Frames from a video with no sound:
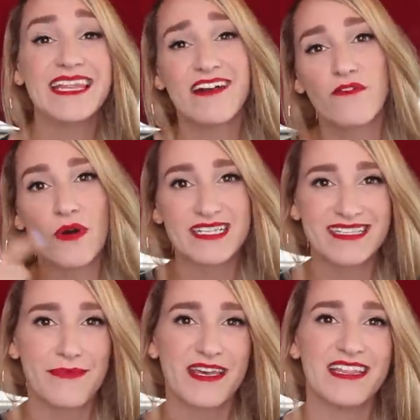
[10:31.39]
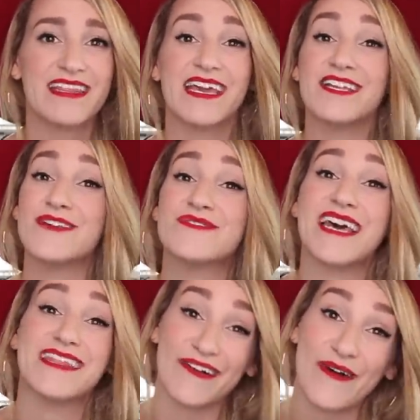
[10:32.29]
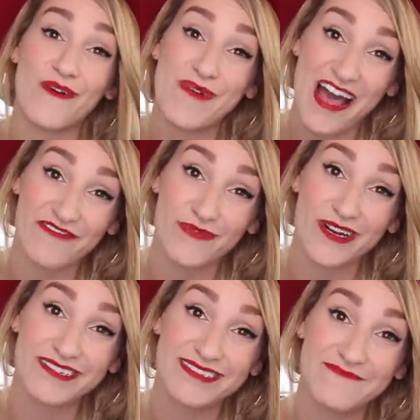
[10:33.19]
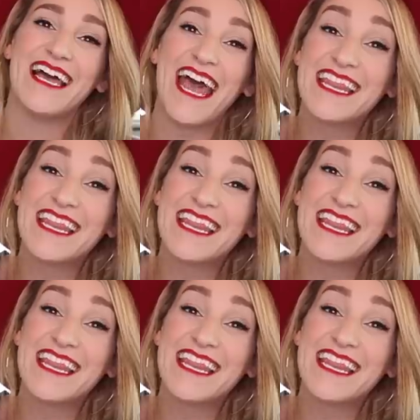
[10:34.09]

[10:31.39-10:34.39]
And then of course it's something that they can use in their home afterwards.